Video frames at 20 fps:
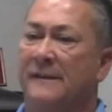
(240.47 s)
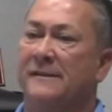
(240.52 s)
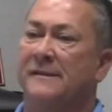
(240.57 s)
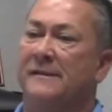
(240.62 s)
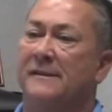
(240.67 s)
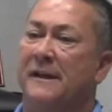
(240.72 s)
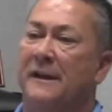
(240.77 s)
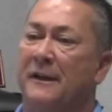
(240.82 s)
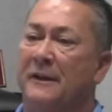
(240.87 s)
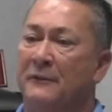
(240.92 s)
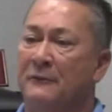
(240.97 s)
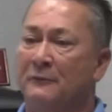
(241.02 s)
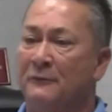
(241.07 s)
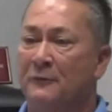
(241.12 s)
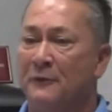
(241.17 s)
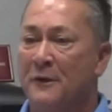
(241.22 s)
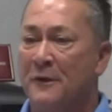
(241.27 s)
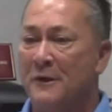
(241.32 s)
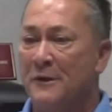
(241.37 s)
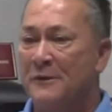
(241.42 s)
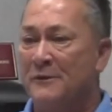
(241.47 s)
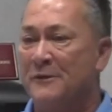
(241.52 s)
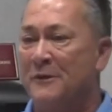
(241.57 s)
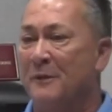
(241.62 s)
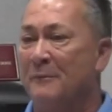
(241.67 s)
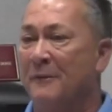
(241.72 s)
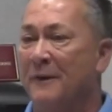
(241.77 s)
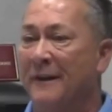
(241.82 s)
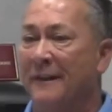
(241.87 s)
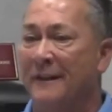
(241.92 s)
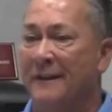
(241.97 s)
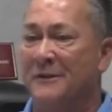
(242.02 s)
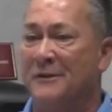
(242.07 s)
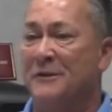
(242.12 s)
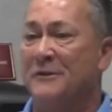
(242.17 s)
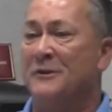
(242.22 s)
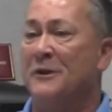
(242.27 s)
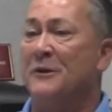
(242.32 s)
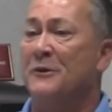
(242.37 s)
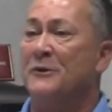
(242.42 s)
instead of somebody that
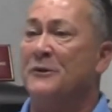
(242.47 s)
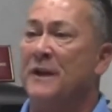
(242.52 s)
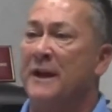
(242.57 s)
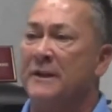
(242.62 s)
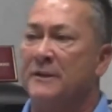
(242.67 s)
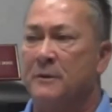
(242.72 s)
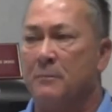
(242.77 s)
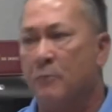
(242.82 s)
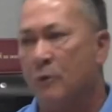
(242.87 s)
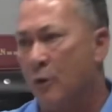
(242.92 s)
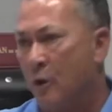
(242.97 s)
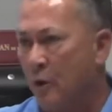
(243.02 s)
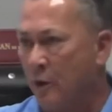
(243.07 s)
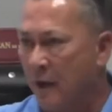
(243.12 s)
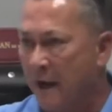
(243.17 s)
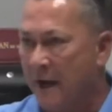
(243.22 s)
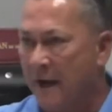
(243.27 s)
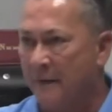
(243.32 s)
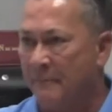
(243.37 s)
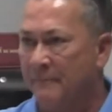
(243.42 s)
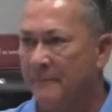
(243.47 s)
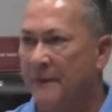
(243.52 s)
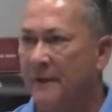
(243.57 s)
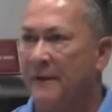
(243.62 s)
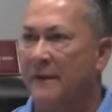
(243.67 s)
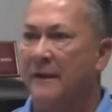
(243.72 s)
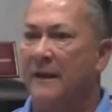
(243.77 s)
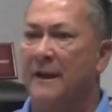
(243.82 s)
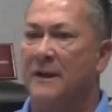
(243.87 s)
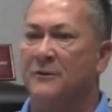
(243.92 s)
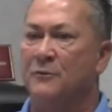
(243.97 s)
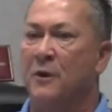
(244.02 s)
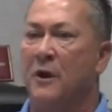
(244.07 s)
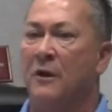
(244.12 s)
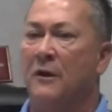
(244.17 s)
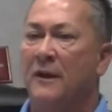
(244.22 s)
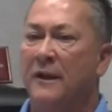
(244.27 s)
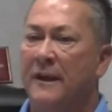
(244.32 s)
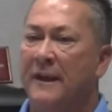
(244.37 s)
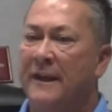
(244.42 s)
just understands a program as
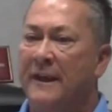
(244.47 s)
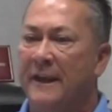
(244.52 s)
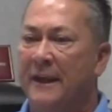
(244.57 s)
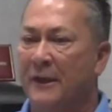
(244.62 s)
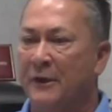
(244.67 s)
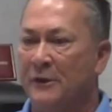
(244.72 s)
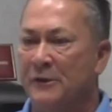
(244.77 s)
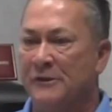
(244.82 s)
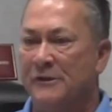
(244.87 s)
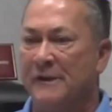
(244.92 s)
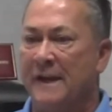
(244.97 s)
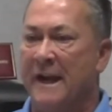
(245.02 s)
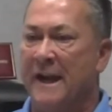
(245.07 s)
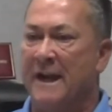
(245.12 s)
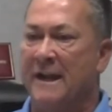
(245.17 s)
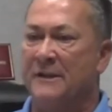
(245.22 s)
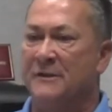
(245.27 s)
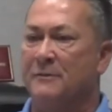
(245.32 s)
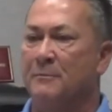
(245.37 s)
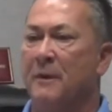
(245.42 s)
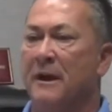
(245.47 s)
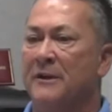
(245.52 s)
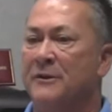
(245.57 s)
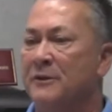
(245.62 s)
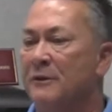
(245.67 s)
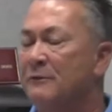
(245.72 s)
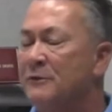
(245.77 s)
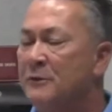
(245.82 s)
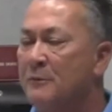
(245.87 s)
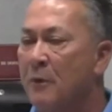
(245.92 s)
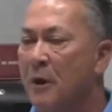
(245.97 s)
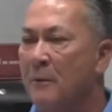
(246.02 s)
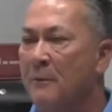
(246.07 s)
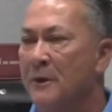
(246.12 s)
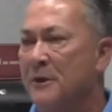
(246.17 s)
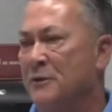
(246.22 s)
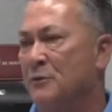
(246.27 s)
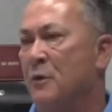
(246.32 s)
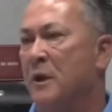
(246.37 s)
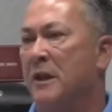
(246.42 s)
well. He understands my service
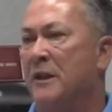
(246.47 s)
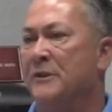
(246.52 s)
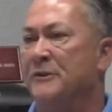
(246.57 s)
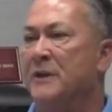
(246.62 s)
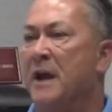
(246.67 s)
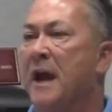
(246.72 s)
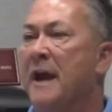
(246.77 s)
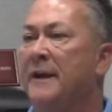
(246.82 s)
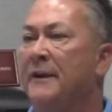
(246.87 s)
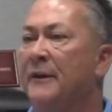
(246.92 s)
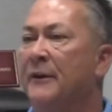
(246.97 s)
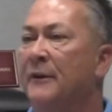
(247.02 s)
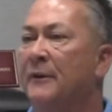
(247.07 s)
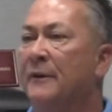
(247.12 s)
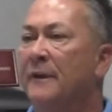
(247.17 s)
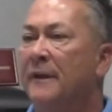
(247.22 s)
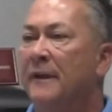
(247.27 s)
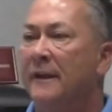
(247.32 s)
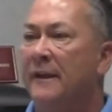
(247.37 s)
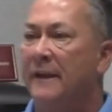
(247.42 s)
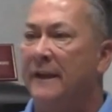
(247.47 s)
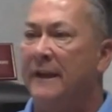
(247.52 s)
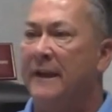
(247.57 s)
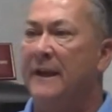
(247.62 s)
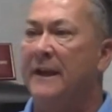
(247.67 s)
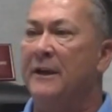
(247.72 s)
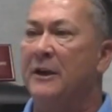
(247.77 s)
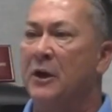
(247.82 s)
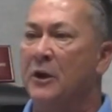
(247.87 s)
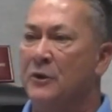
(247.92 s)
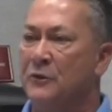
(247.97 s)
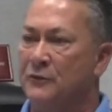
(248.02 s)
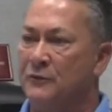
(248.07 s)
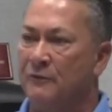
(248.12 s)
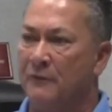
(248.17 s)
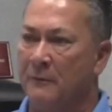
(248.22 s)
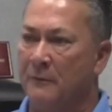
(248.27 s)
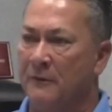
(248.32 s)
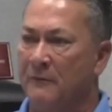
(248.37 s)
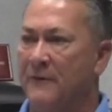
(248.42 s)
department as well as I do. He knows
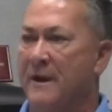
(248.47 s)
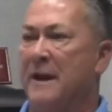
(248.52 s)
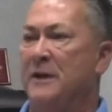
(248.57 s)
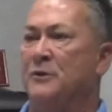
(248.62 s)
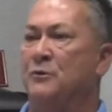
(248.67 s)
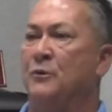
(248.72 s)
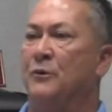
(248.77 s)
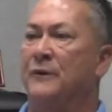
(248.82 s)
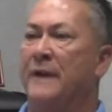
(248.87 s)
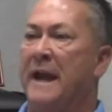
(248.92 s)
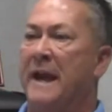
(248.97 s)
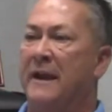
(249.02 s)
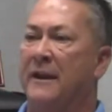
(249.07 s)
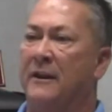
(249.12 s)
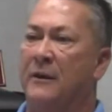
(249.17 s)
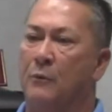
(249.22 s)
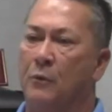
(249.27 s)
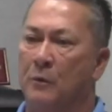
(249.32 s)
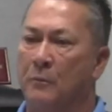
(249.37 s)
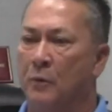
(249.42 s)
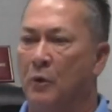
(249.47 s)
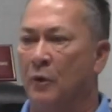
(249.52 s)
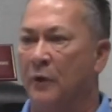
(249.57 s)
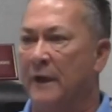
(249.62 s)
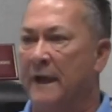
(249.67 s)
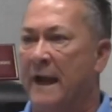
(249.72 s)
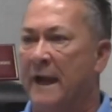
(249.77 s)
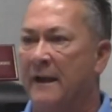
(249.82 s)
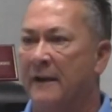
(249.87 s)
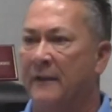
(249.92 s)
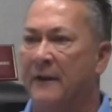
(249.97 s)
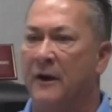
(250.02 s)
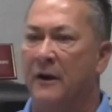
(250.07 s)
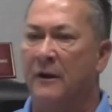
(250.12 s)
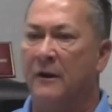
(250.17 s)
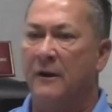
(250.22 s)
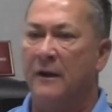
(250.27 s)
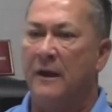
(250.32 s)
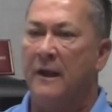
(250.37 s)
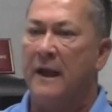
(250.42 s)
from the factual data that we're pulling out of
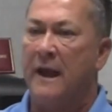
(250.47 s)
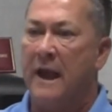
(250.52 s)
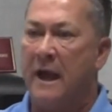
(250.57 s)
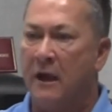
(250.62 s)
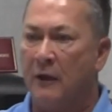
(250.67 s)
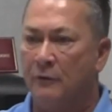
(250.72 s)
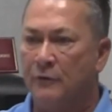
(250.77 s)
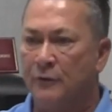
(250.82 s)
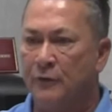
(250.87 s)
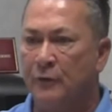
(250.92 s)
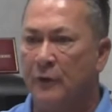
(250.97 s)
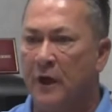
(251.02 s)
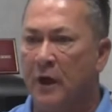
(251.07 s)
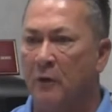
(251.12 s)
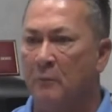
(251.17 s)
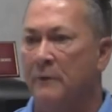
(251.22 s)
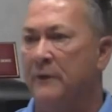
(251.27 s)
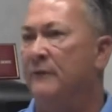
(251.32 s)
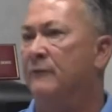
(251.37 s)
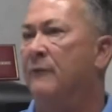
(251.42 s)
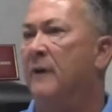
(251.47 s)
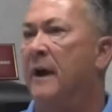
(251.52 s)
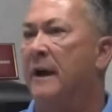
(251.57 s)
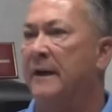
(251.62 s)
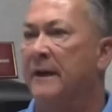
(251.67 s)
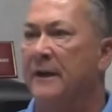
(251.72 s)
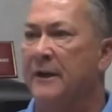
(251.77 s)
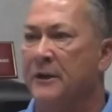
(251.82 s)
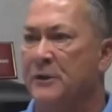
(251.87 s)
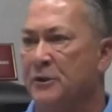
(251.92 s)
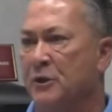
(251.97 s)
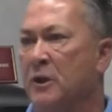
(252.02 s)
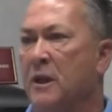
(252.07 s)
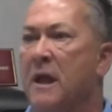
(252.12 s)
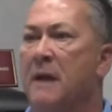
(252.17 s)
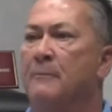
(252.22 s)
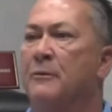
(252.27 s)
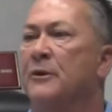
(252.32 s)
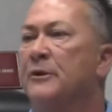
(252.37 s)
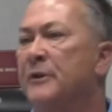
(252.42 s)
there how to help me find additional
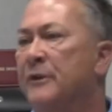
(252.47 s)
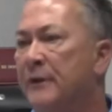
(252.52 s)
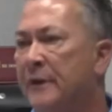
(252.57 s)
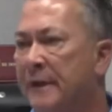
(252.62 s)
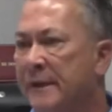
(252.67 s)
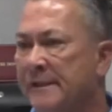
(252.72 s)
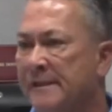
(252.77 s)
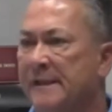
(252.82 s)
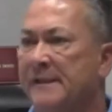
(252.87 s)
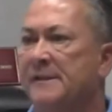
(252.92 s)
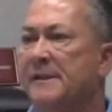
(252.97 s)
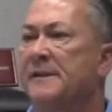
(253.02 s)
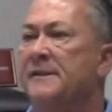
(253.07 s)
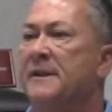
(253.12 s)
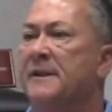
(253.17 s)
opportunities as